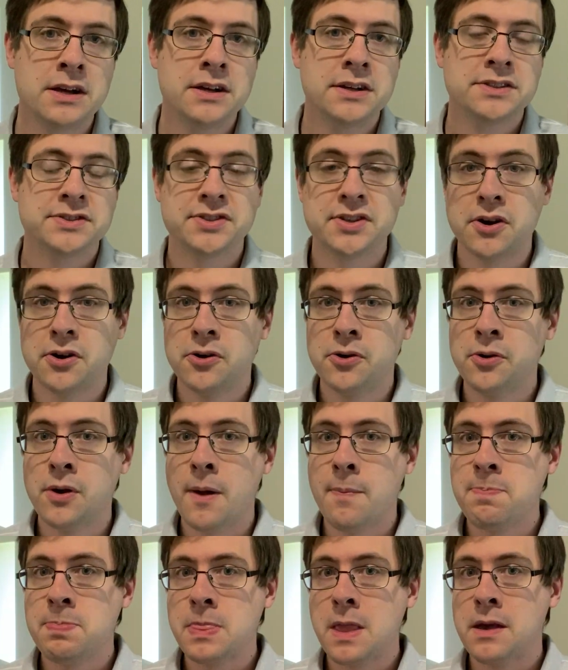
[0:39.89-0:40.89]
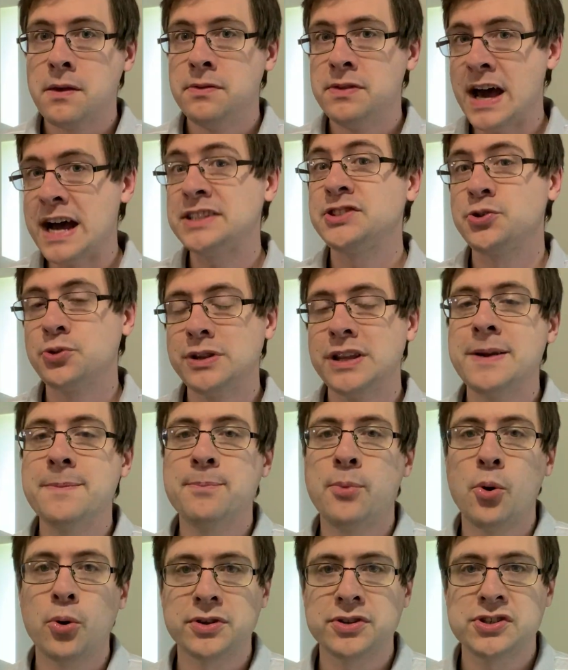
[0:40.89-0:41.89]
So that's really
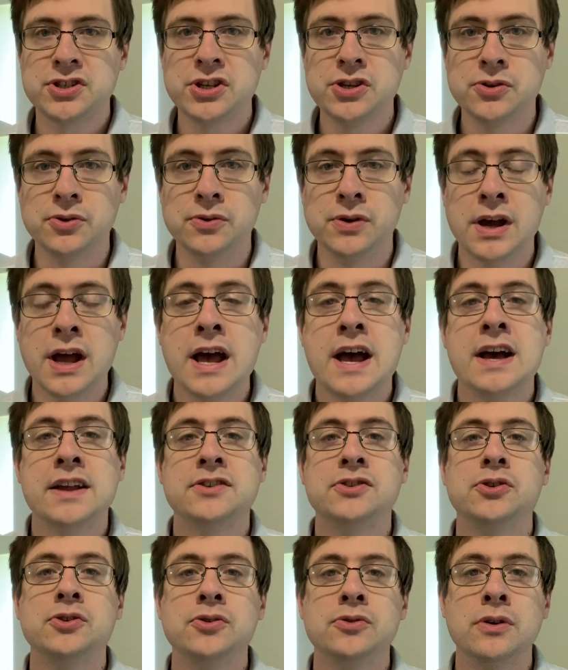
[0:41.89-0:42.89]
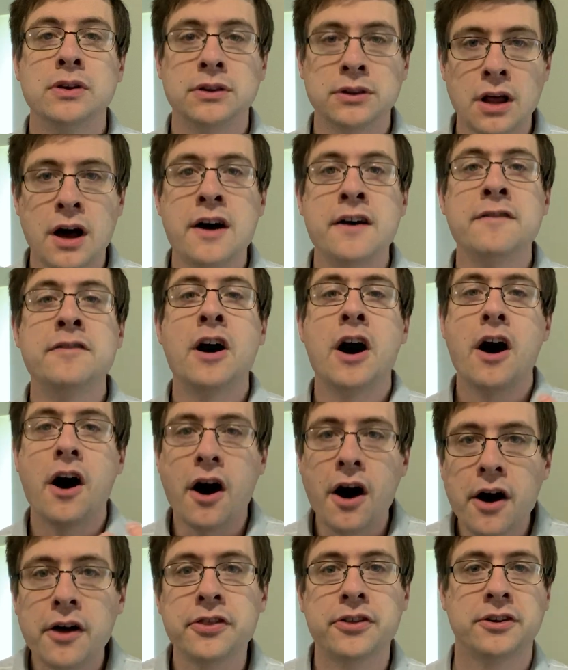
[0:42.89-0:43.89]
important too, to love
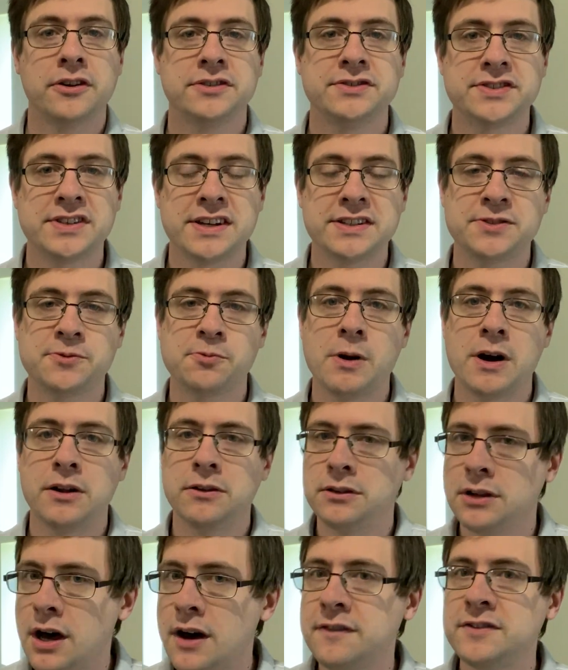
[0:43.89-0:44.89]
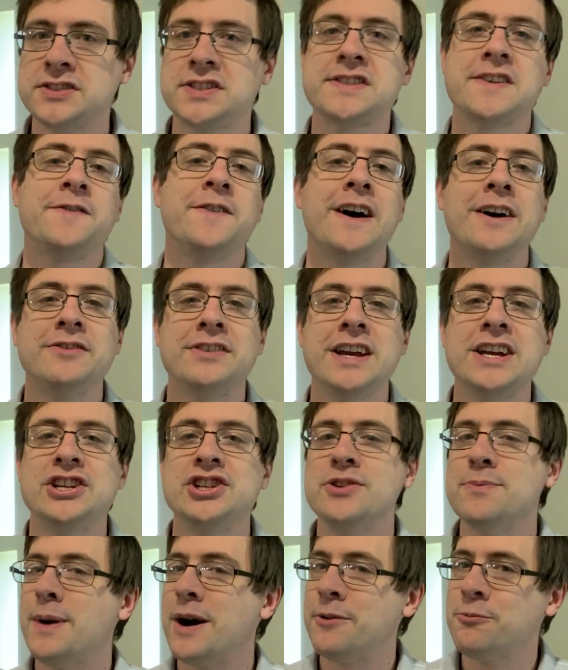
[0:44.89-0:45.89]
others as well. Love is the
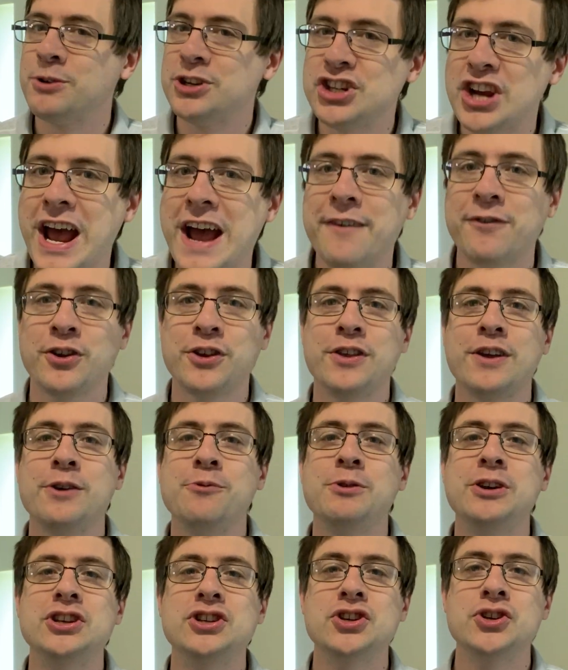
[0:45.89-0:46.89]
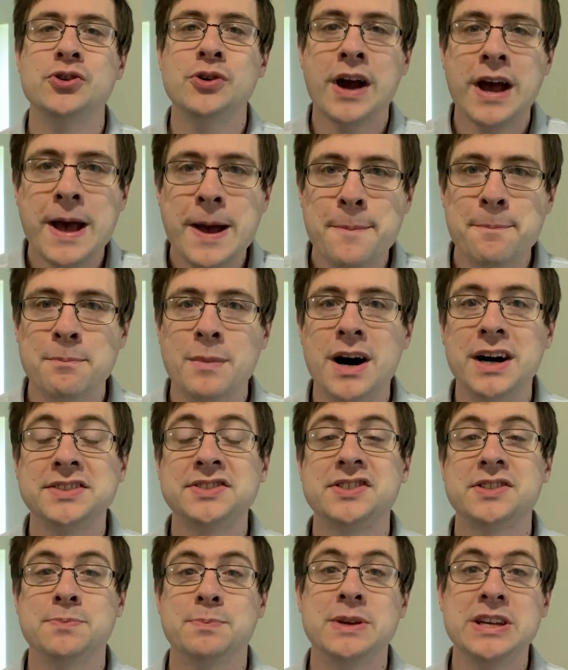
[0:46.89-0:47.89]
foundation upon which everything we do
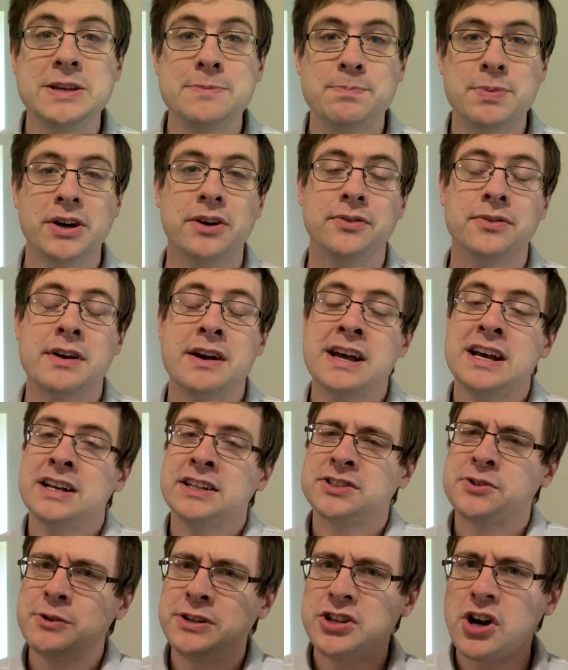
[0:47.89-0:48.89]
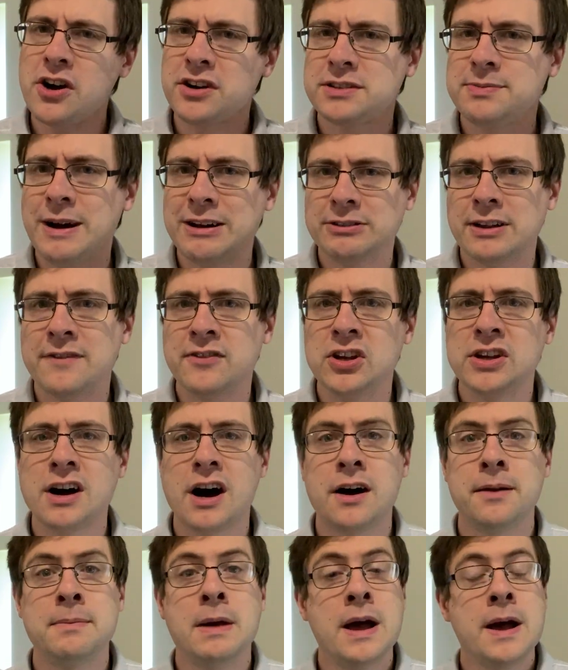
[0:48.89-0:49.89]
must be built. So we talked about loving
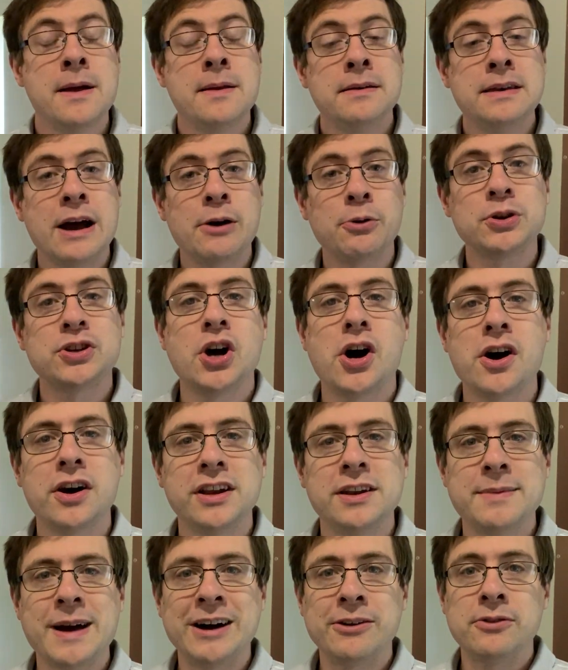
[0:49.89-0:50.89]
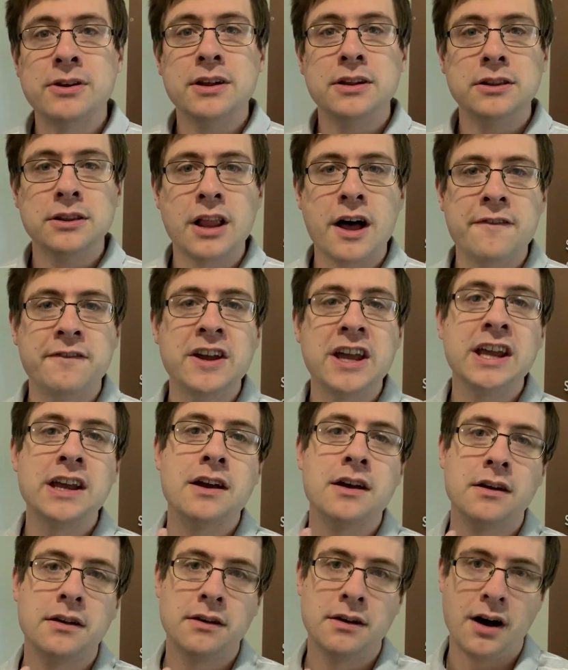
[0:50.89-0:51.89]
God. Now we're talking about loving
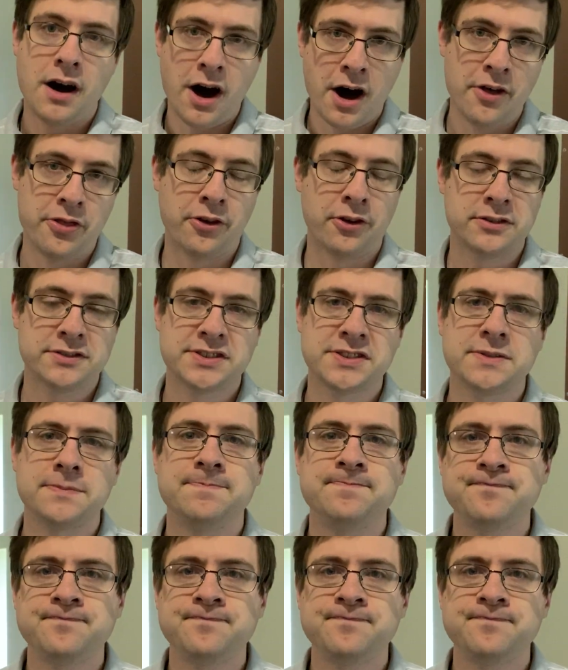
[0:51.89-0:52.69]
others.